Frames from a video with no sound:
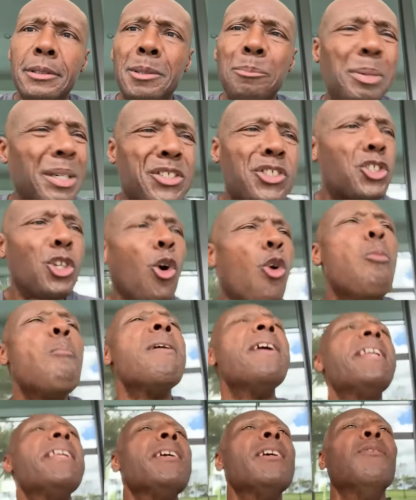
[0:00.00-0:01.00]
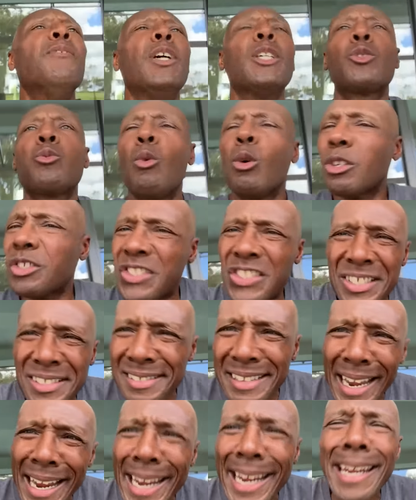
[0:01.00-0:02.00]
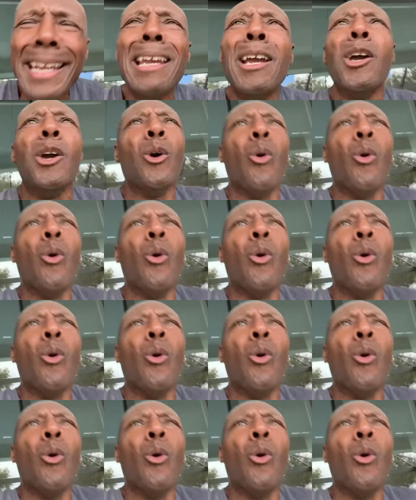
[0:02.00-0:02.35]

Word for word: But so many of us want to stay